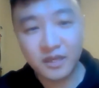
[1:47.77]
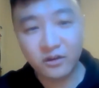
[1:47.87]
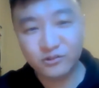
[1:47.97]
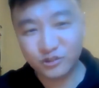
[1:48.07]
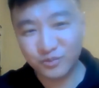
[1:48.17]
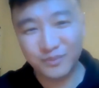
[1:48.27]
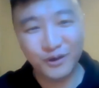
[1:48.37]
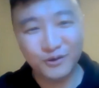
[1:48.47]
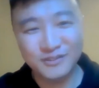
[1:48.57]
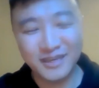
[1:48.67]
and also
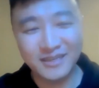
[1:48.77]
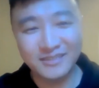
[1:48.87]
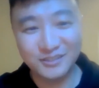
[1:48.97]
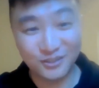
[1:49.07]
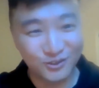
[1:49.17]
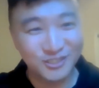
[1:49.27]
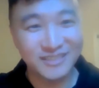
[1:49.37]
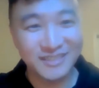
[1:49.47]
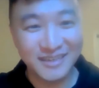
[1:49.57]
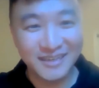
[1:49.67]
propose a
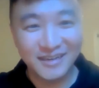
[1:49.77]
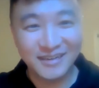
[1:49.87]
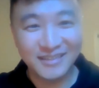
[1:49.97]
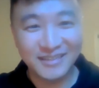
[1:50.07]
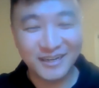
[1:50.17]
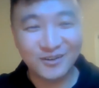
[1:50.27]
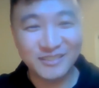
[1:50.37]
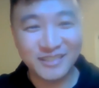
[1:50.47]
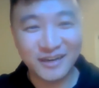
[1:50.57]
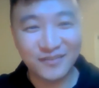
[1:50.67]
solution. Did I
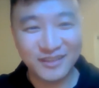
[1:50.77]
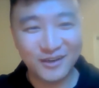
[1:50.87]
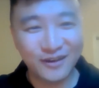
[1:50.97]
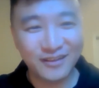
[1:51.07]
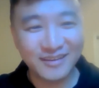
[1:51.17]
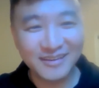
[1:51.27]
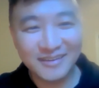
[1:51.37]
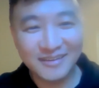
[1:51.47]
understand everything correctly?